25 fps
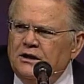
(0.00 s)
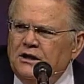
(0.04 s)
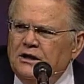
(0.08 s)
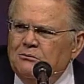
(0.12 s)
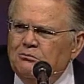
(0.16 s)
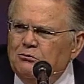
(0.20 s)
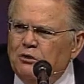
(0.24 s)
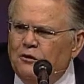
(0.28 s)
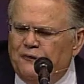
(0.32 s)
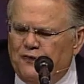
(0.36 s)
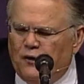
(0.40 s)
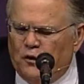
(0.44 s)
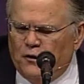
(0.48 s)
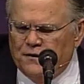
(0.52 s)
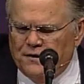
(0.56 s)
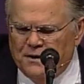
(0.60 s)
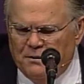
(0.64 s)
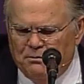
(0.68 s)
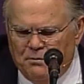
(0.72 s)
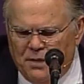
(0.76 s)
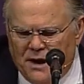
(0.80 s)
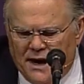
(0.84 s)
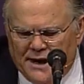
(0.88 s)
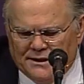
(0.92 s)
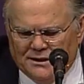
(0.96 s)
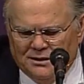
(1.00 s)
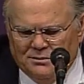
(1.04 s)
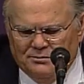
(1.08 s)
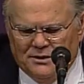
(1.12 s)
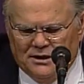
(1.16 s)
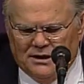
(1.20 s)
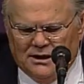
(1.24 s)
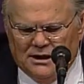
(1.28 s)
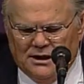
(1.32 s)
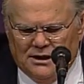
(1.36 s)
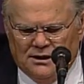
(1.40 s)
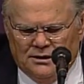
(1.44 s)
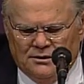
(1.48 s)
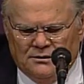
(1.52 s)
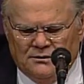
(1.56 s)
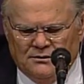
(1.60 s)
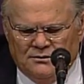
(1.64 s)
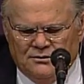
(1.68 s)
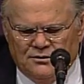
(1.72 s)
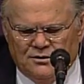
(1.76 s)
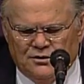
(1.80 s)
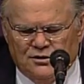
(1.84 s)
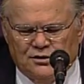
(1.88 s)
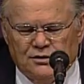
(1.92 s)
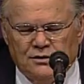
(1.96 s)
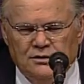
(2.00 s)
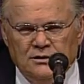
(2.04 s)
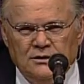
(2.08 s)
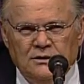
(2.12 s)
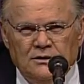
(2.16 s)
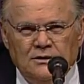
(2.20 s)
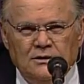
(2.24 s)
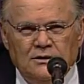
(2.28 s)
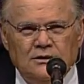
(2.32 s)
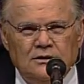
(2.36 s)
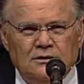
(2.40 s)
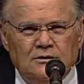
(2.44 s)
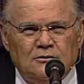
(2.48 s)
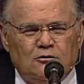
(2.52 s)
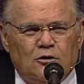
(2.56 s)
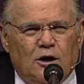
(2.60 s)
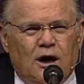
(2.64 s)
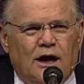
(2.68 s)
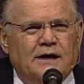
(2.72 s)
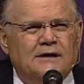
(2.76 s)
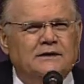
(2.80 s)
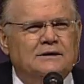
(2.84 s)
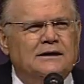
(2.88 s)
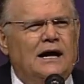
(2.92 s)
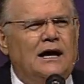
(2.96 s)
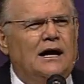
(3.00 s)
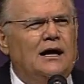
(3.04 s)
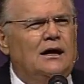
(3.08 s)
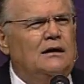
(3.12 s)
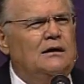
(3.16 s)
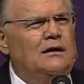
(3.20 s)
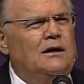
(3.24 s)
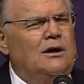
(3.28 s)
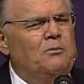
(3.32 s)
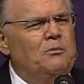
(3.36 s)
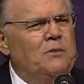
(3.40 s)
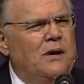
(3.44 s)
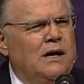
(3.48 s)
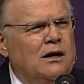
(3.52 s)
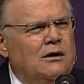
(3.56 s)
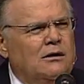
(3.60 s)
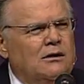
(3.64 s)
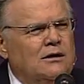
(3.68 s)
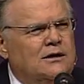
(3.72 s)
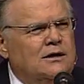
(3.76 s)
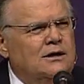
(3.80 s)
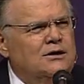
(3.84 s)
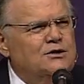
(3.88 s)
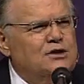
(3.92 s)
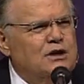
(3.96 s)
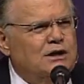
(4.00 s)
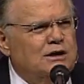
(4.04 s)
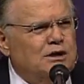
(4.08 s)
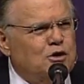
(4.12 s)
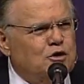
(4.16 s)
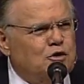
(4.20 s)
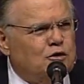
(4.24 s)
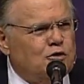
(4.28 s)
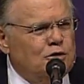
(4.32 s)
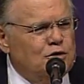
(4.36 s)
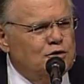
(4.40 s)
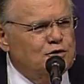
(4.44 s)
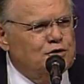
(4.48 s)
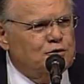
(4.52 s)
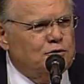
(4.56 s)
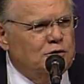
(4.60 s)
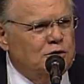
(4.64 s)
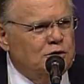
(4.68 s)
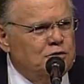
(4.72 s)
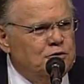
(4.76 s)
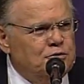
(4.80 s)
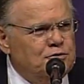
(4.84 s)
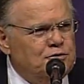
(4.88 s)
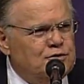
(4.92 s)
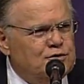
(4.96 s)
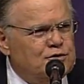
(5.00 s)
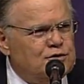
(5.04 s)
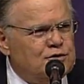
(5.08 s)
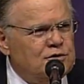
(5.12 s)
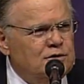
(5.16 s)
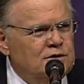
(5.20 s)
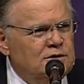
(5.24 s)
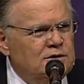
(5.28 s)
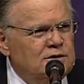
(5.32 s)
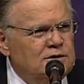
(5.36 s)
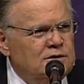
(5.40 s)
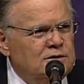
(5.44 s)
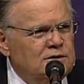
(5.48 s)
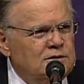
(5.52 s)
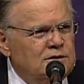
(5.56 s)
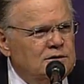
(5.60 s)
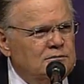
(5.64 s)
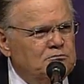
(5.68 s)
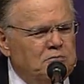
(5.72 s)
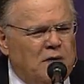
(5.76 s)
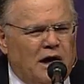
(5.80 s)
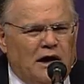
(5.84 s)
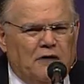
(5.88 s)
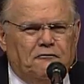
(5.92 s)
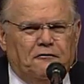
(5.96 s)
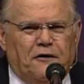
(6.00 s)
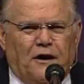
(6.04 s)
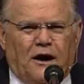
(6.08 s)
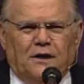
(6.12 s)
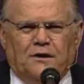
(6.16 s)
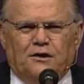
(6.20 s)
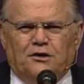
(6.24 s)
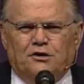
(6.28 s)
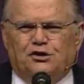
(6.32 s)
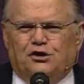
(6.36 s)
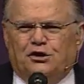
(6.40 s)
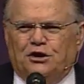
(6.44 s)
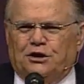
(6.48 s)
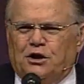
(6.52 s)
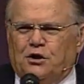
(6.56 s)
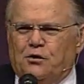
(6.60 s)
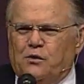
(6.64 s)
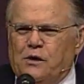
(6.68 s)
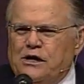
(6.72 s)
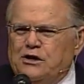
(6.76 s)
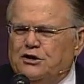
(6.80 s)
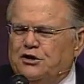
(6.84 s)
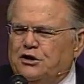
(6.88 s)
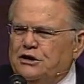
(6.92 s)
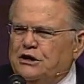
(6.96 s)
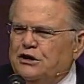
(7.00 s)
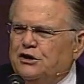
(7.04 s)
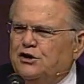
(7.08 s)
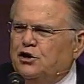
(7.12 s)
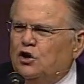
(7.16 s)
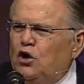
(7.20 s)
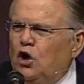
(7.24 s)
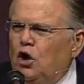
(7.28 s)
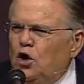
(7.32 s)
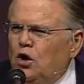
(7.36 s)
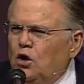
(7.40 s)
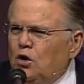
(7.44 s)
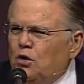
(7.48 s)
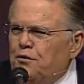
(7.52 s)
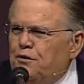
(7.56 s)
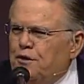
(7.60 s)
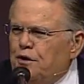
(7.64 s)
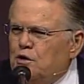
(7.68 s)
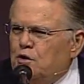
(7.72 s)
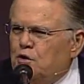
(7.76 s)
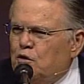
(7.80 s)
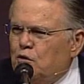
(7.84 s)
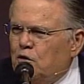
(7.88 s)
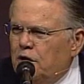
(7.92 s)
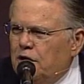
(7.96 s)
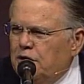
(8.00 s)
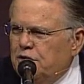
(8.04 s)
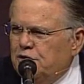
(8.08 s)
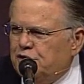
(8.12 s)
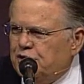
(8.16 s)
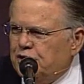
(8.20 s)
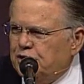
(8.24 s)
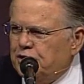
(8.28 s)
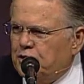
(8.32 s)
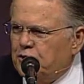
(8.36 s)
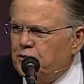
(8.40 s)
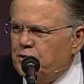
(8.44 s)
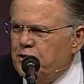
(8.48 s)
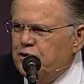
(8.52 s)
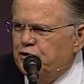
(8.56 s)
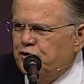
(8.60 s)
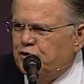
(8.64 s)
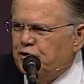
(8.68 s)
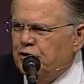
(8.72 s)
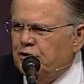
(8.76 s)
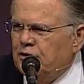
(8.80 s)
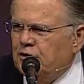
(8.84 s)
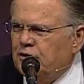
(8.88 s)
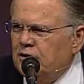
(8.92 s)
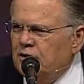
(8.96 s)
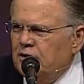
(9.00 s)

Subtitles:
before the battle begins. Right now, America is at a crossroads. My father's generation is called the Great Generation